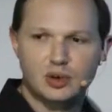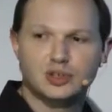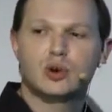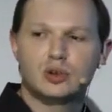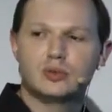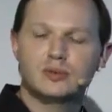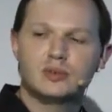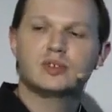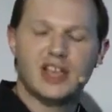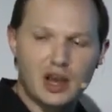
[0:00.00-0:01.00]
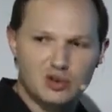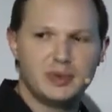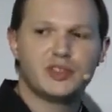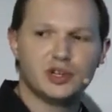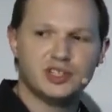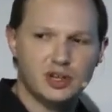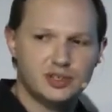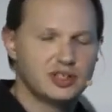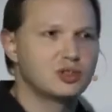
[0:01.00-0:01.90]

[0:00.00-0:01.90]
or total count would be 1,300.